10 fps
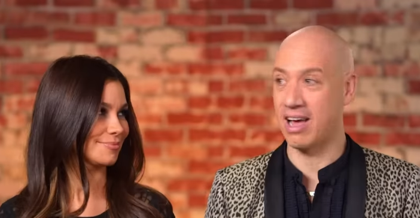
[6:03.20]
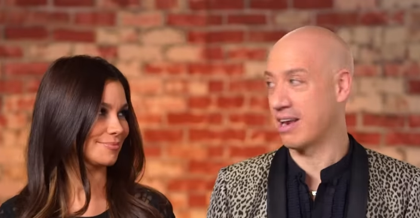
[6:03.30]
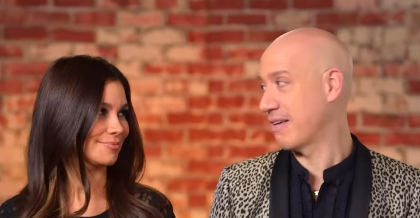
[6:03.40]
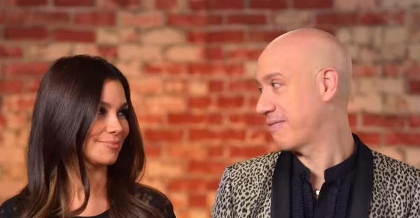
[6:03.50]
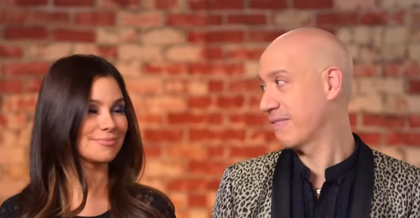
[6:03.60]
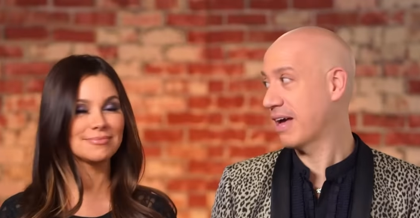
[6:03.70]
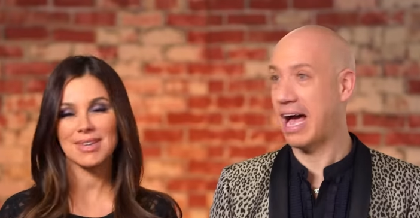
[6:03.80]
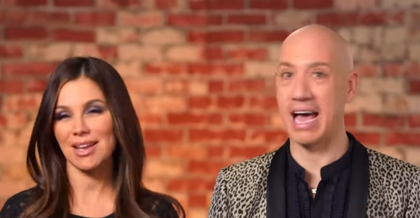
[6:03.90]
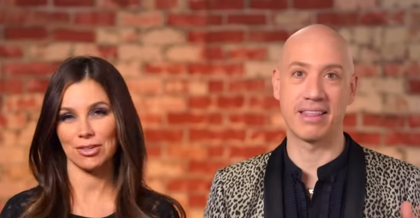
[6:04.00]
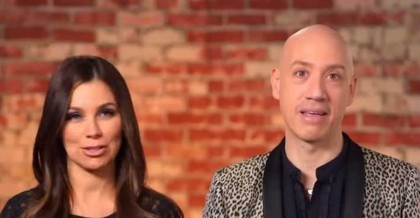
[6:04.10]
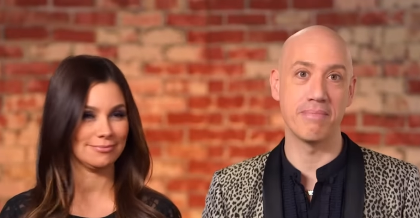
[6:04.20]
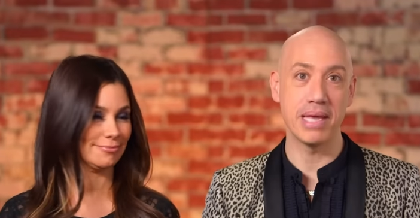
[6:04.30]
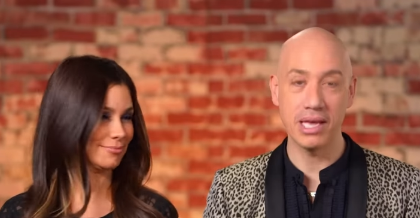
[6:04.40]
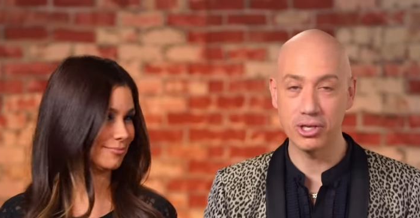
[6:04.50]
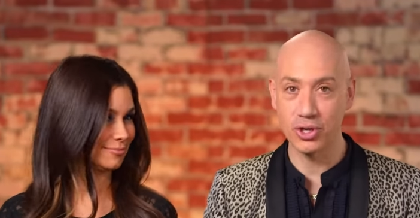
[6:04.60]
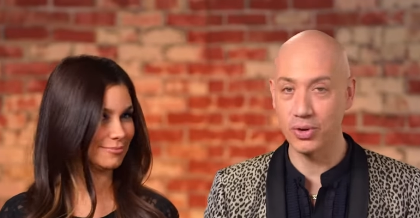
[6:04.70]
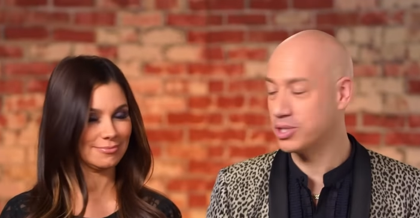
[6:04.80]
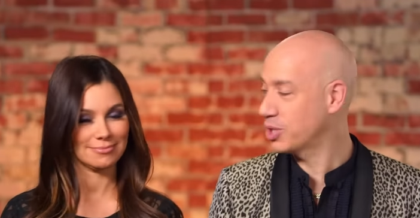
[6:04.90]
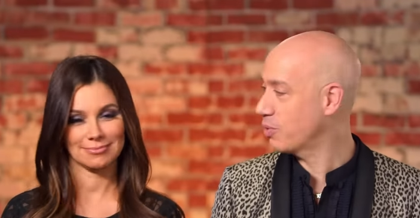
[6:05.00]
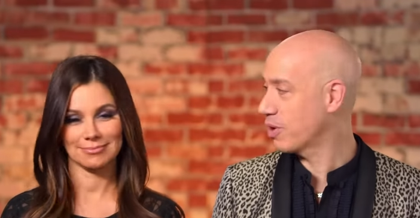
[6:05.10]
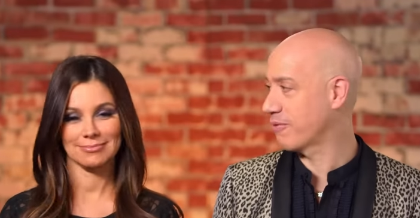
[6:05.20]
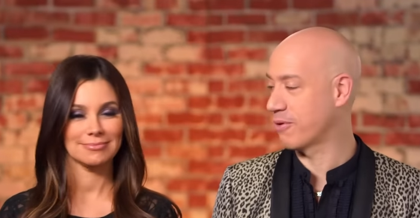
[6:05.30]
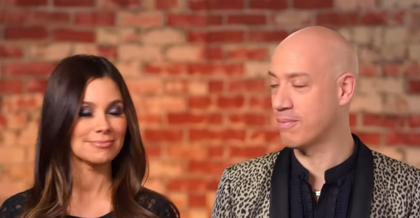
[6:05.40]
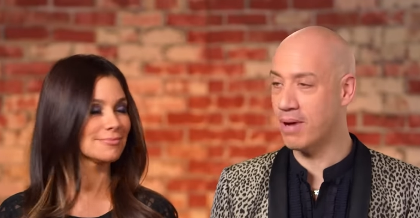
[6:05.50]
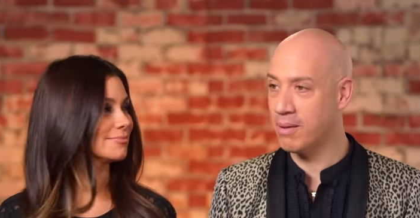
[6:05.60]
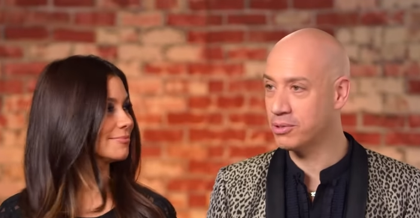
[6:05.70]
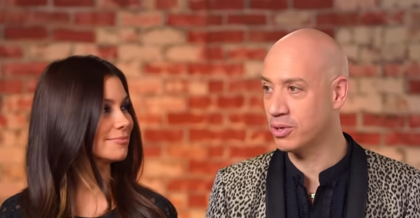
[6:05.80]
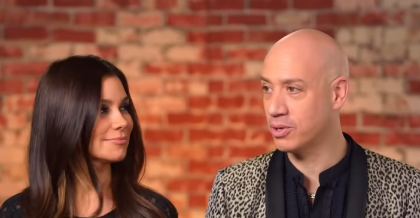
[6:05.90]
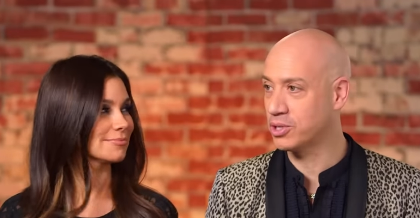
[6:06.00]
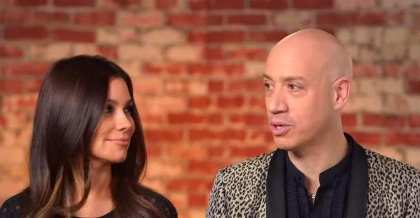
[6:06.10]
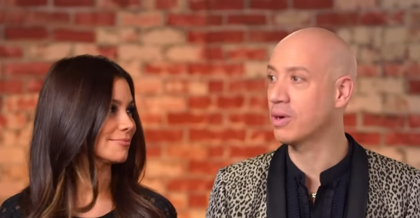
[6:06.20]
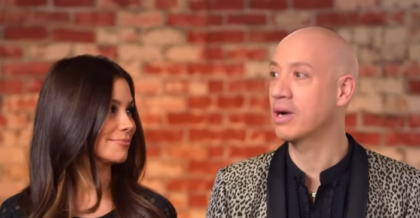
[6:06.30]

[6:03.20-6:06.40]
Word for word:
Speaker 1: on if never. I think Mia showed it to her, if her mom showed it to